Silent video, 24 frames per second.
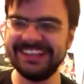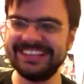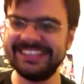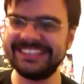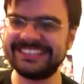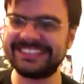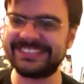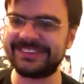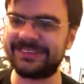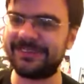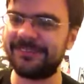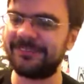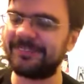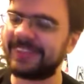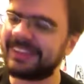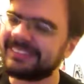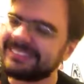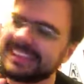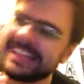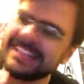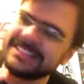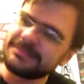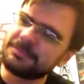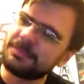So,
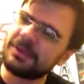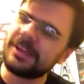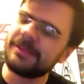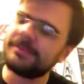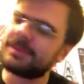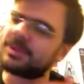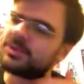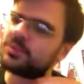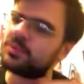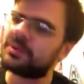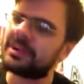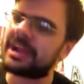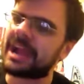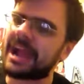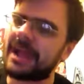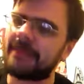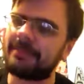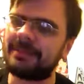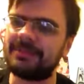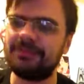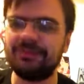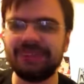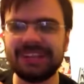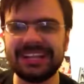that's pretty much what
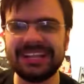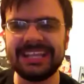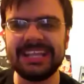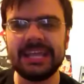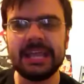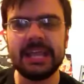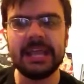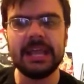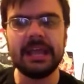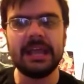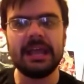happened, really.